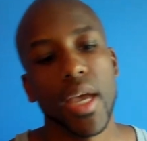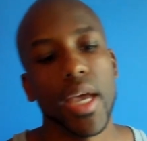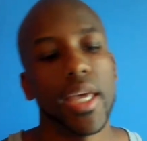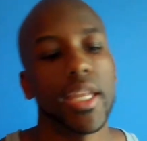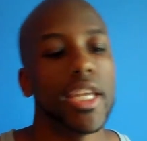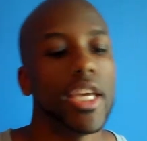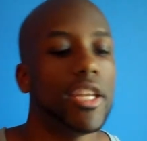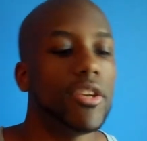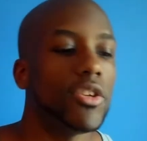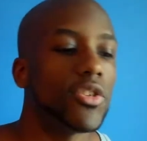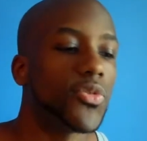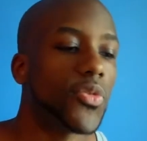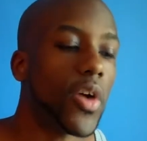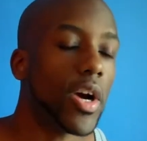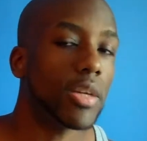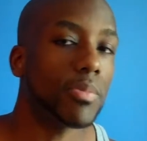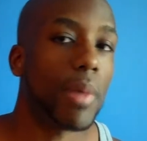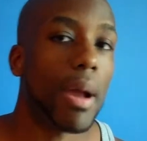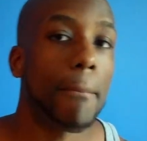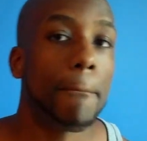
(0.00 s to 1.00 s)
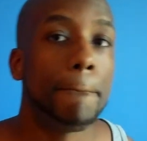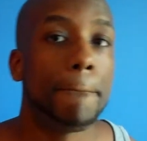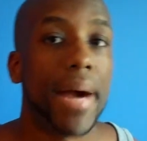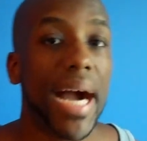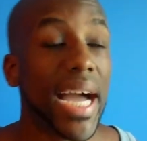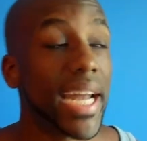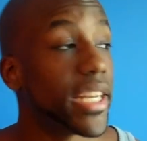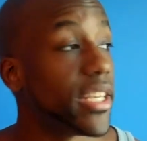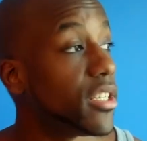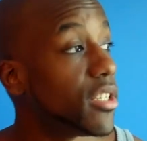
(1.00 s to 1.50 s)
And then as far as my
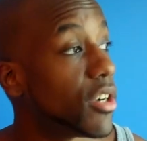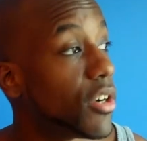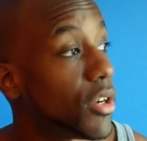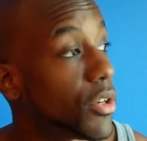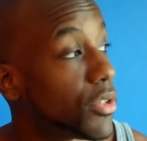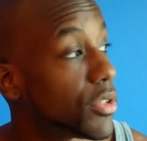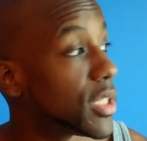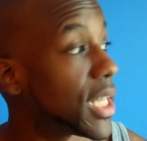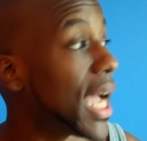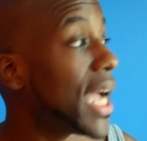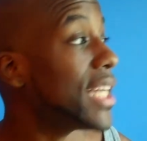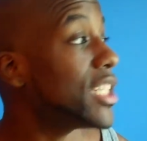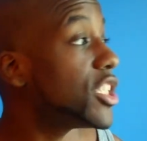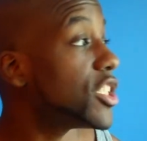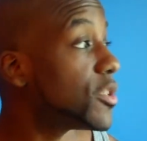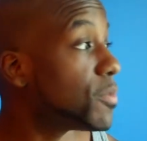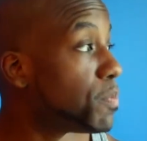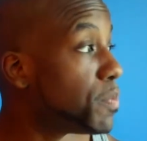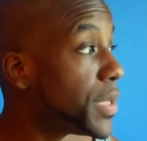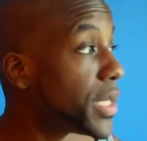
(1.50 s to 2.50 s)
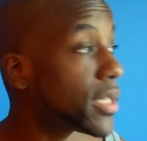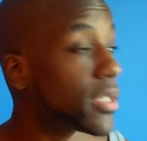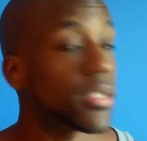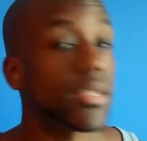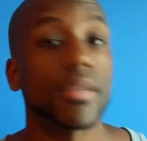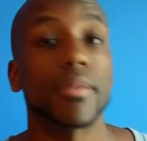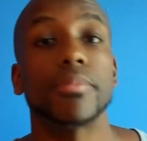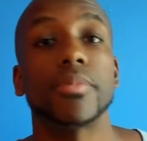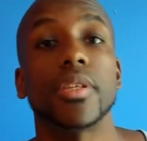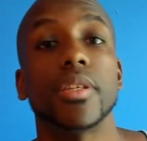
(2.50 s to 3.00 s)
body goes, I just pick
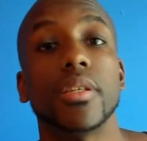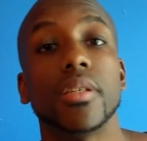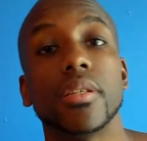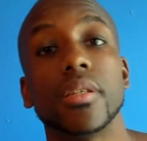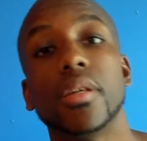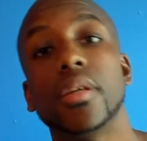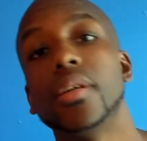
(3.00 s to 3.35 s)
something